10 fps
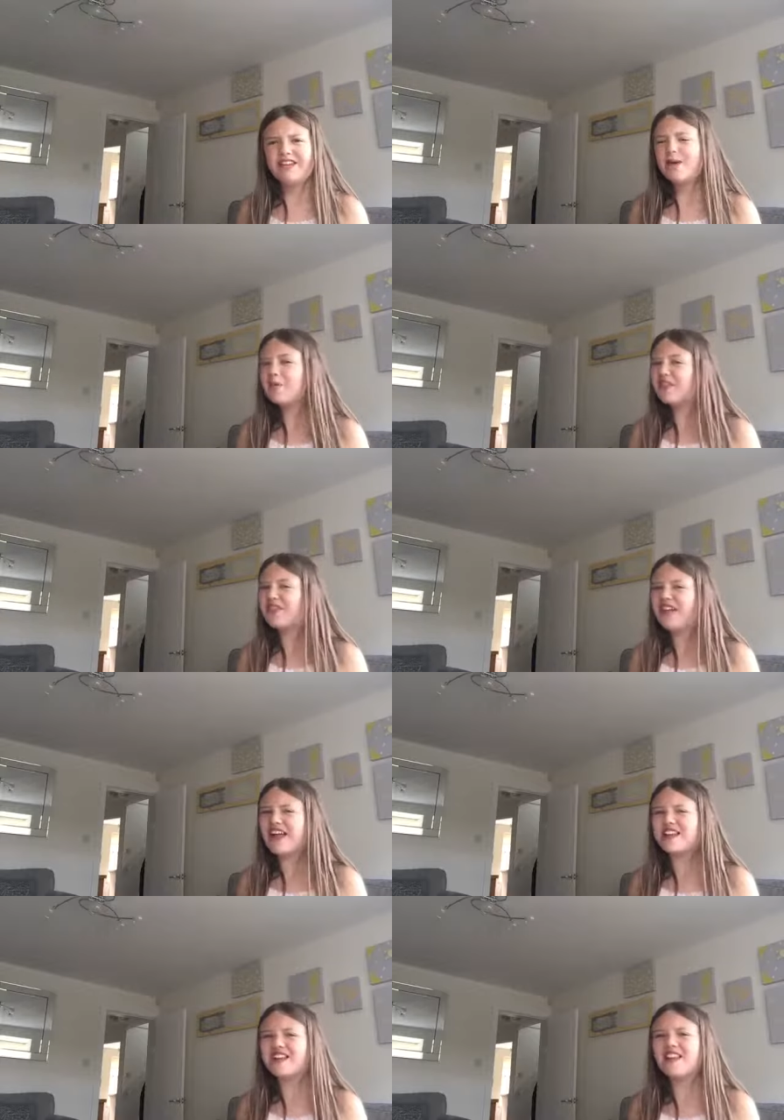Yeah, but
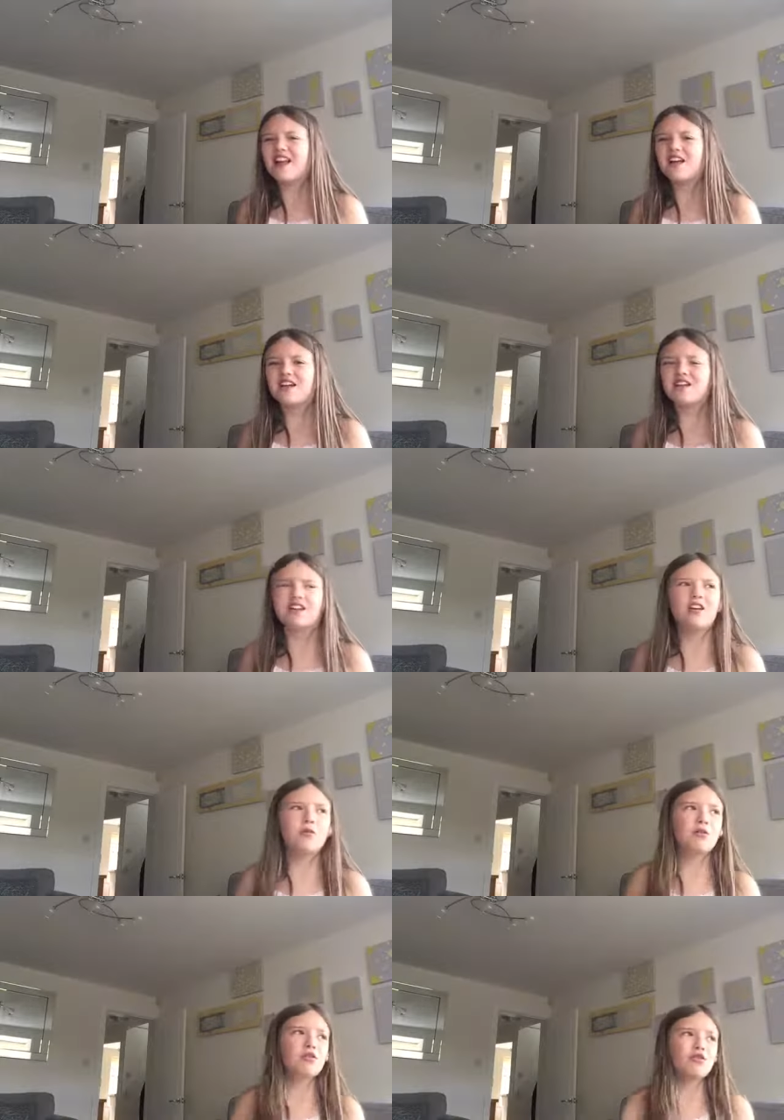that's in like
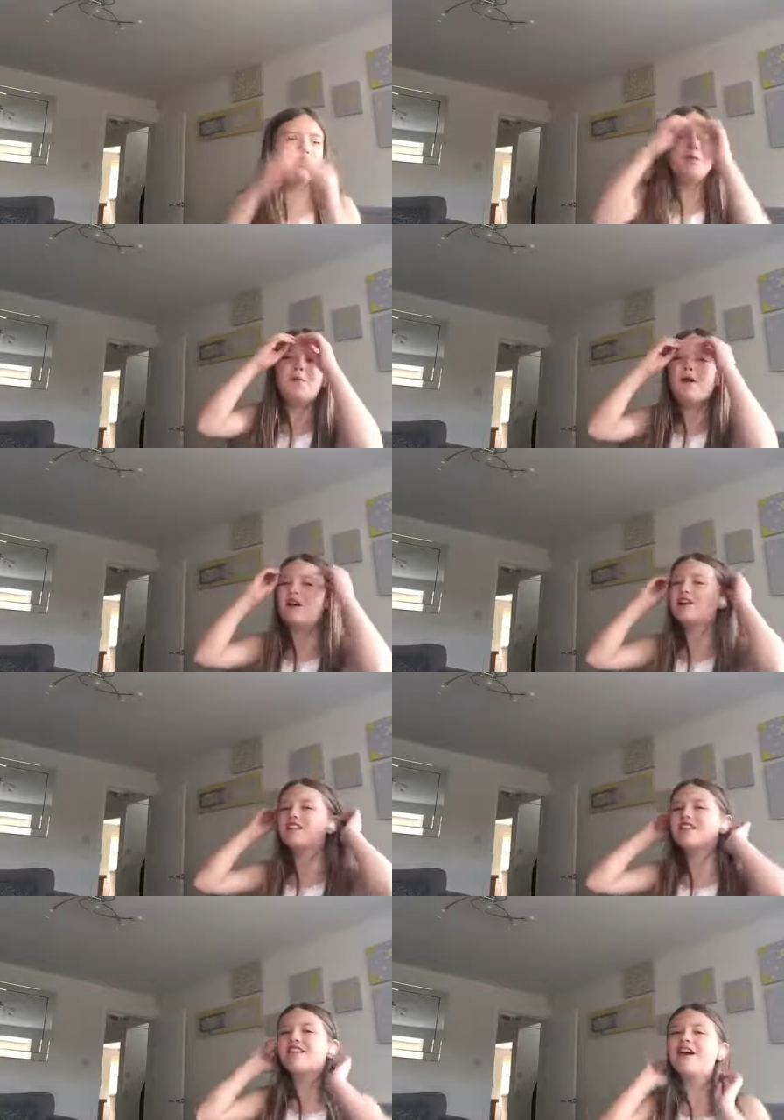
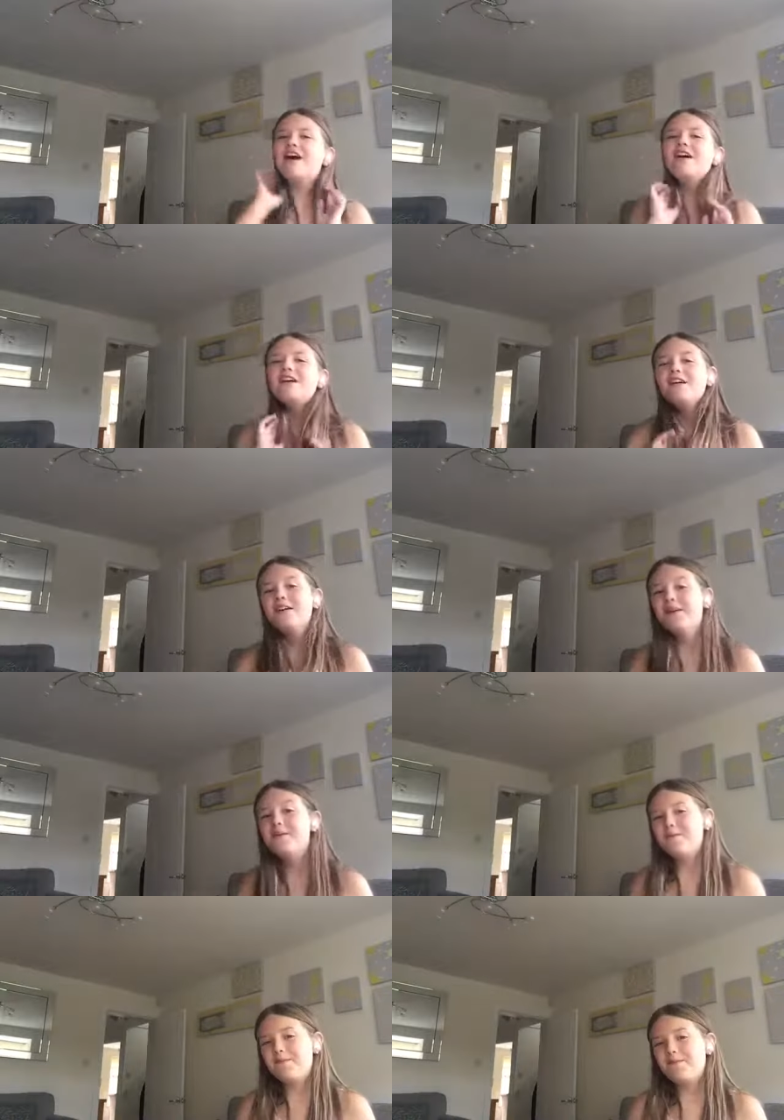supermarkets and that.
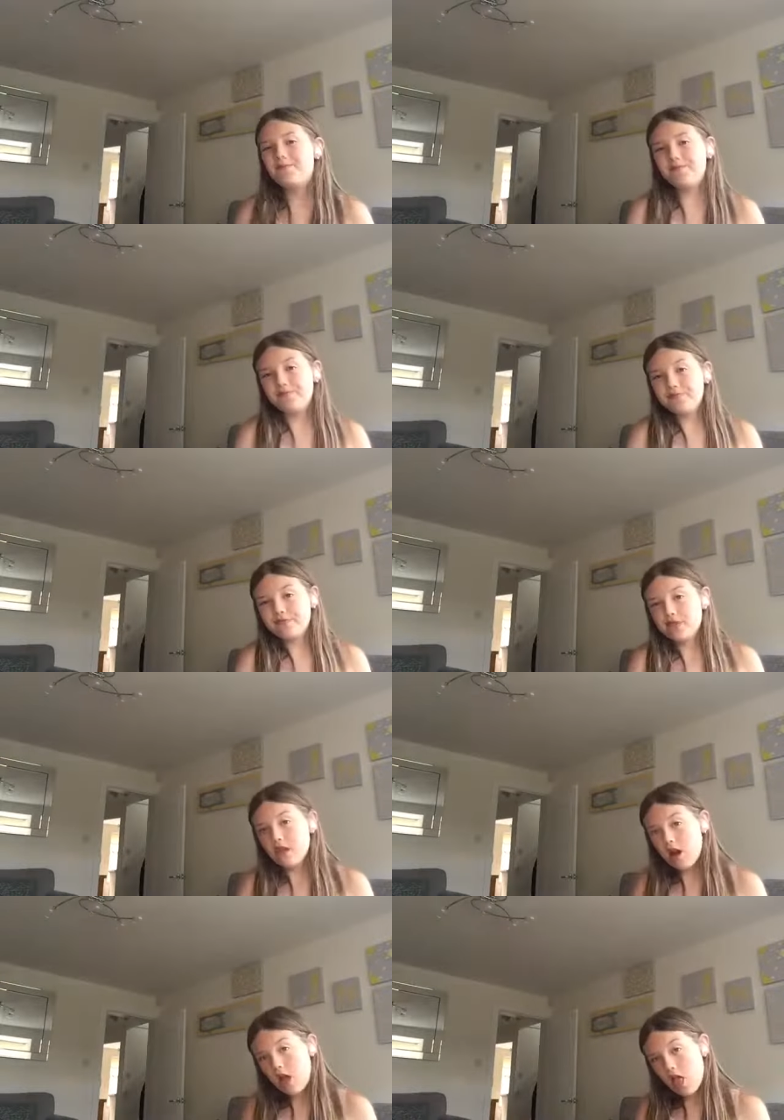Yeah, but
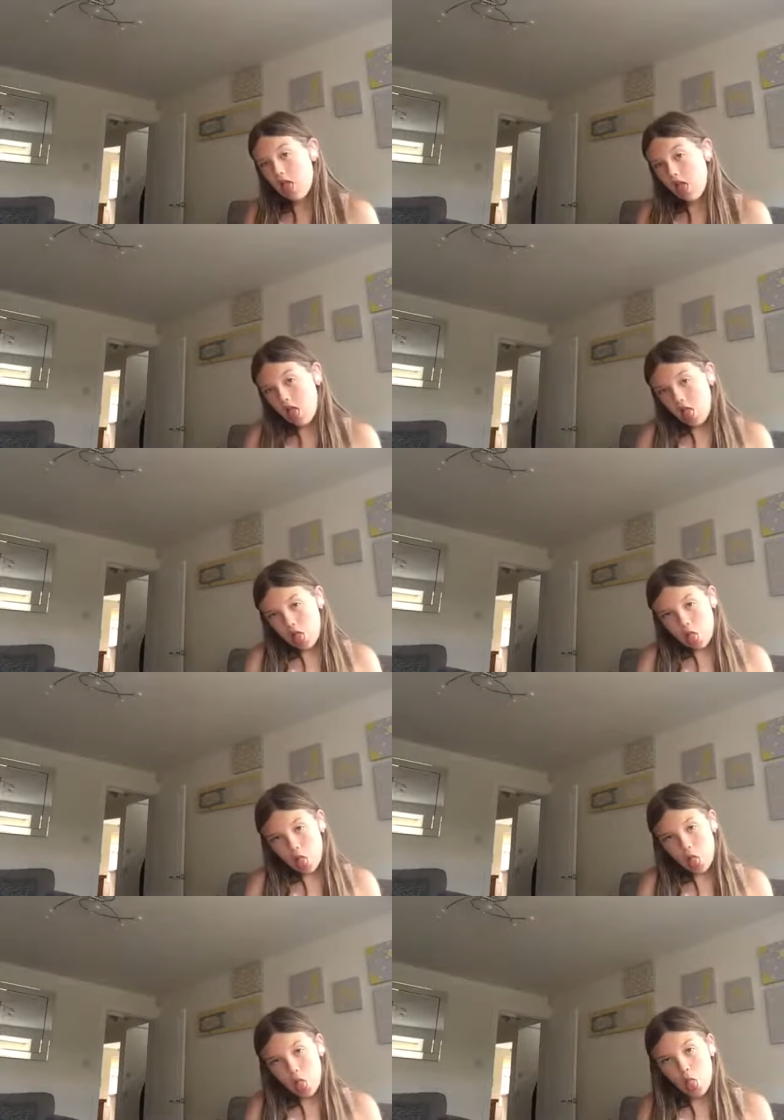still,
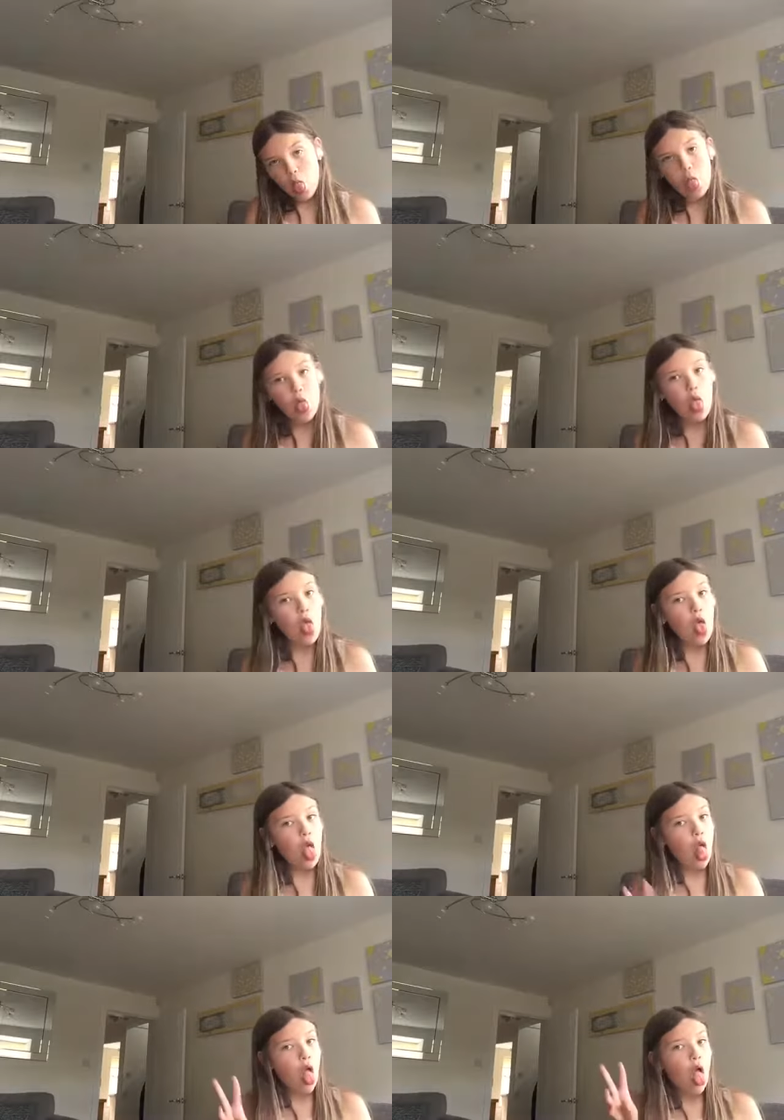we can stay up for
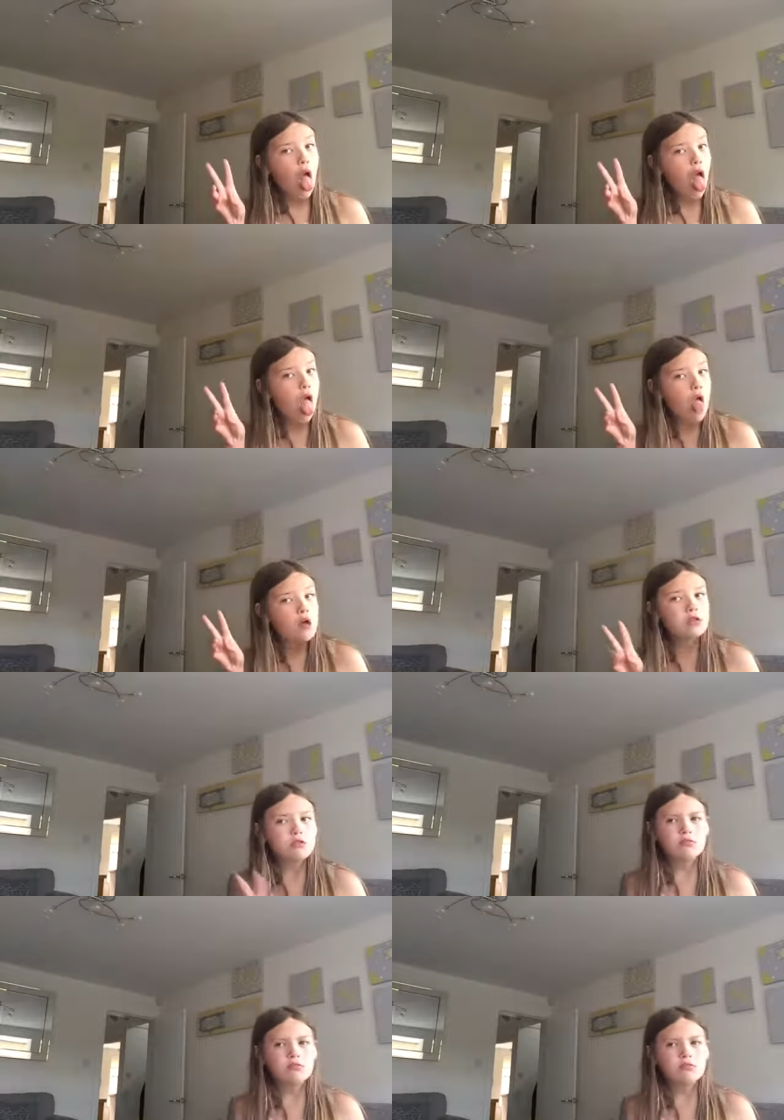24 hours.